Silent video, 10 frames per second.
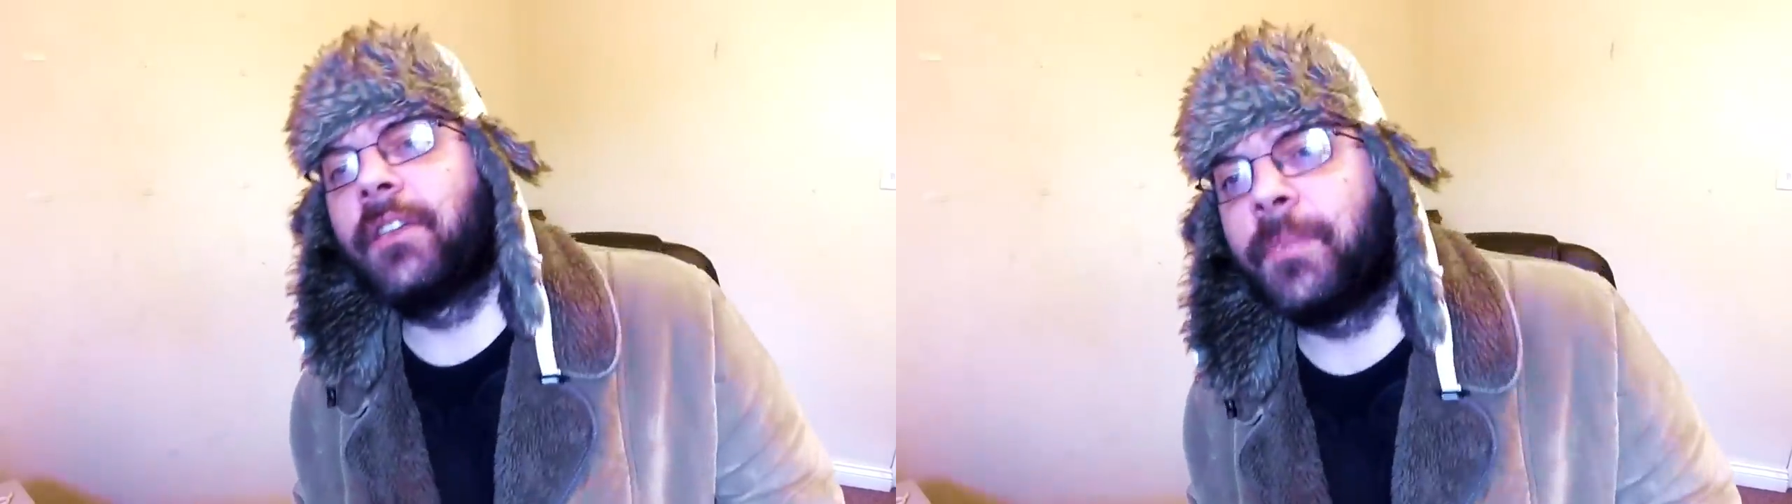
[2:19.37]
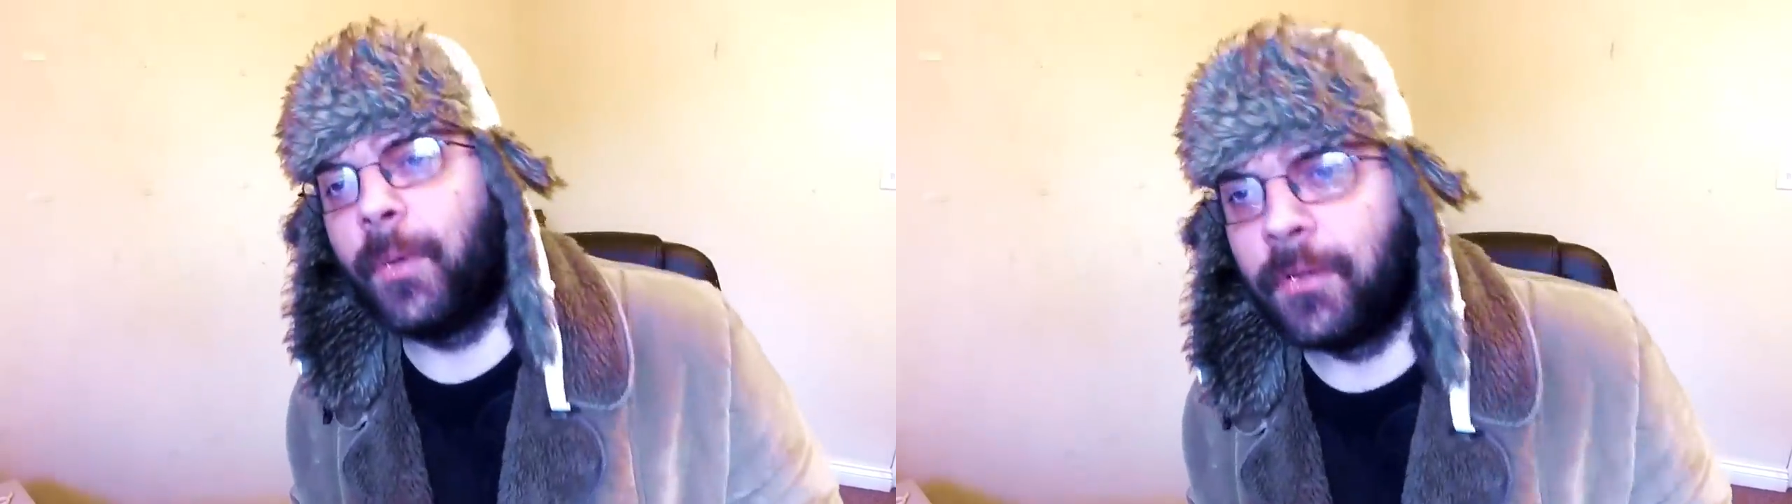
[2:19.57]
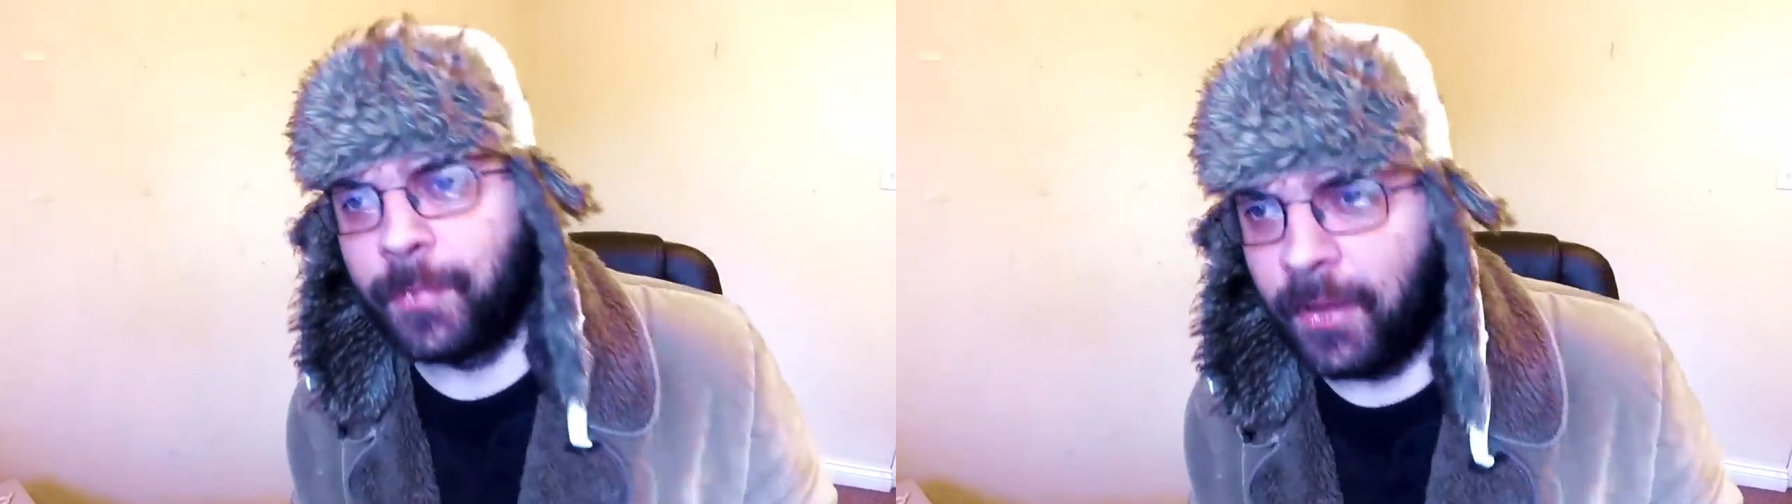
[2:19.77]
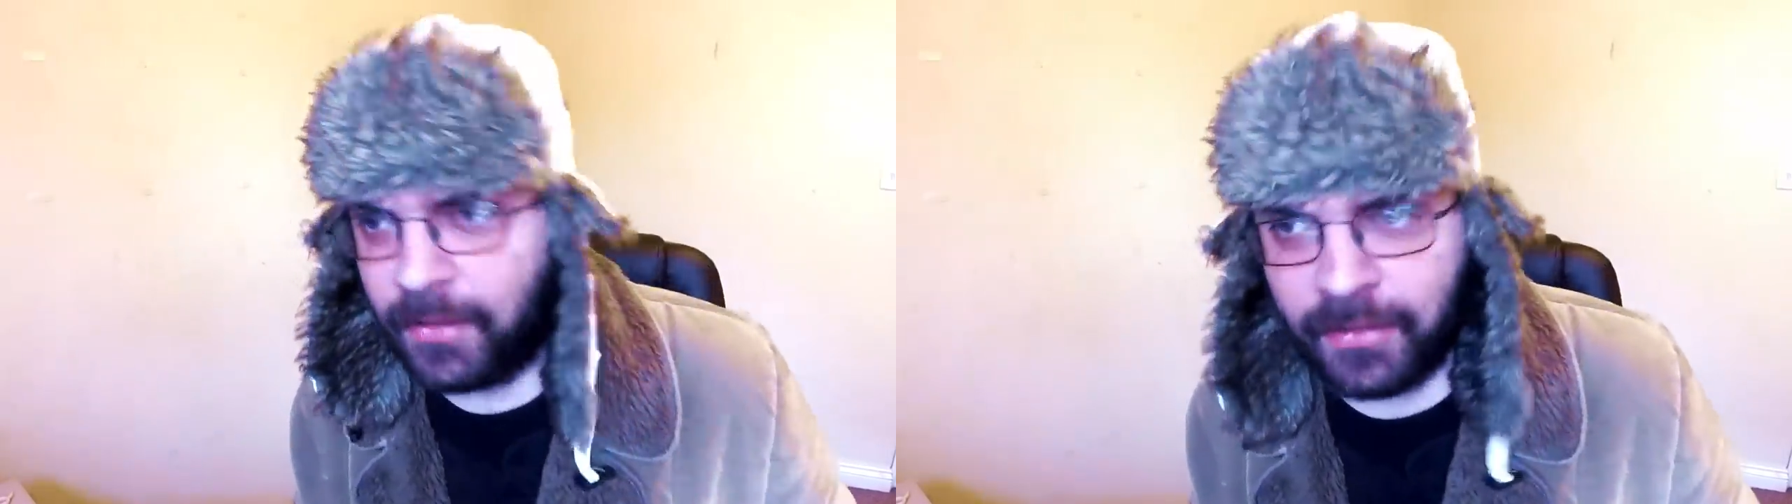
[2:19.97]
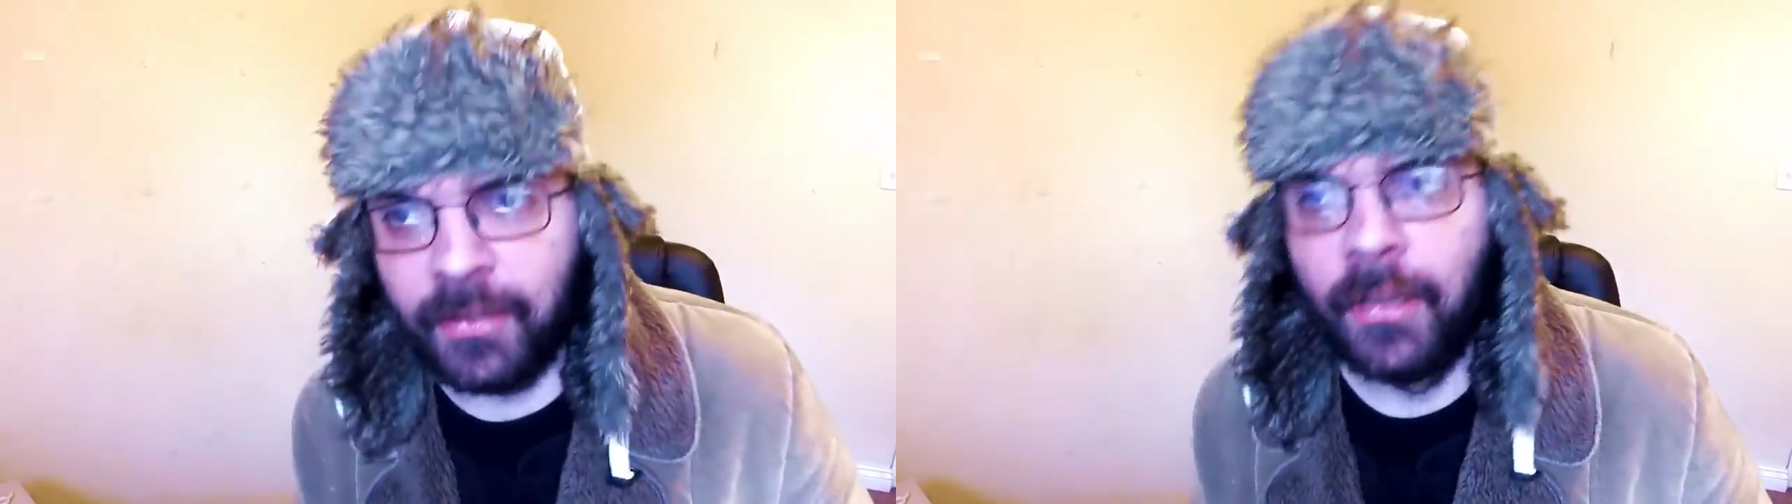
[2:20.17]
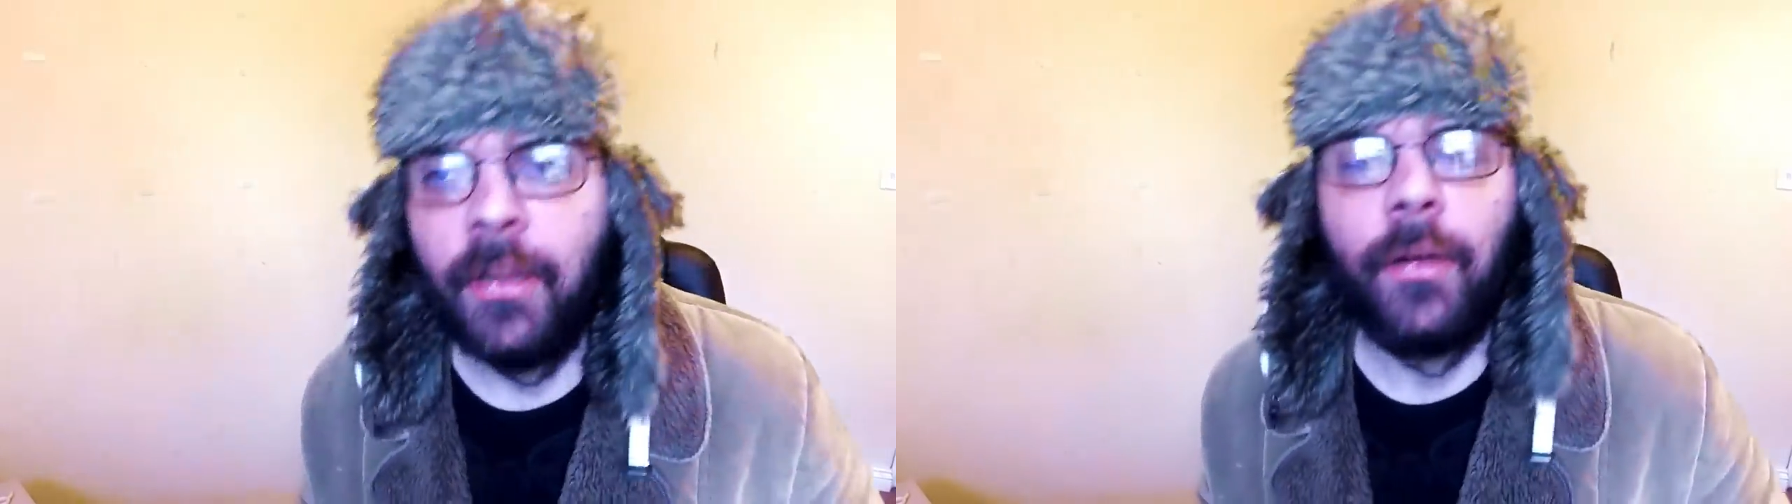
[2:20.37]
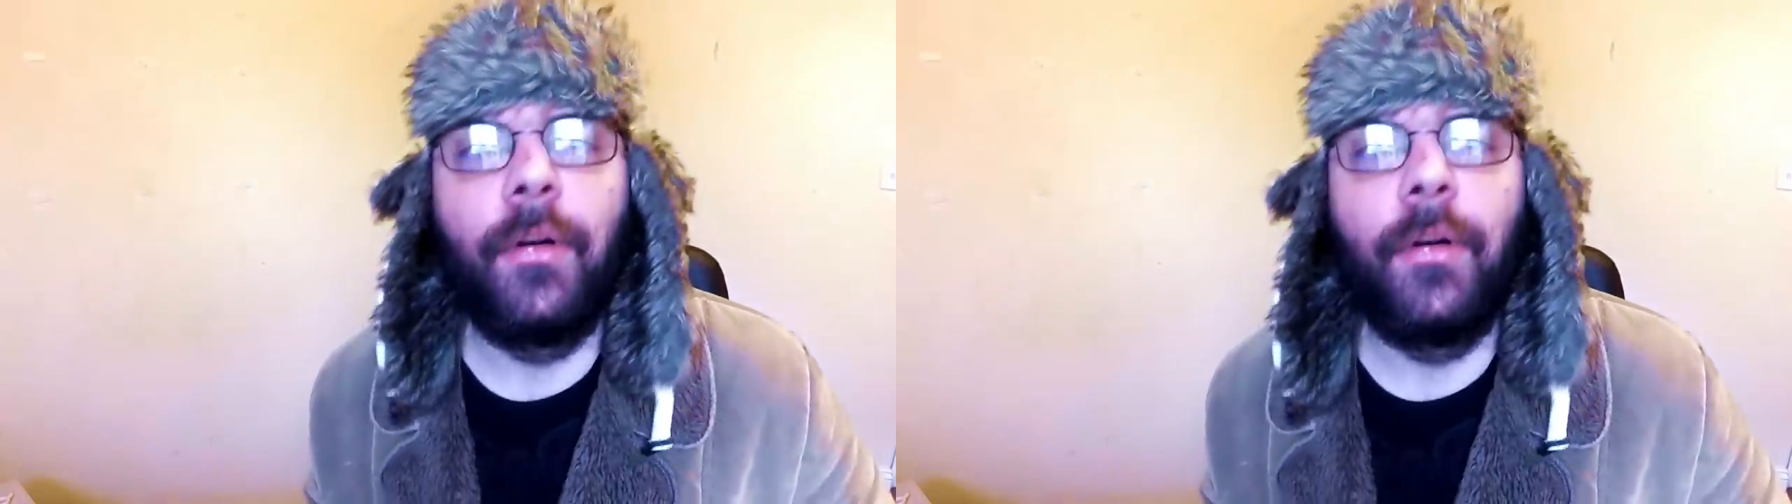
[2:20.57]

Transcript: a spokesperson.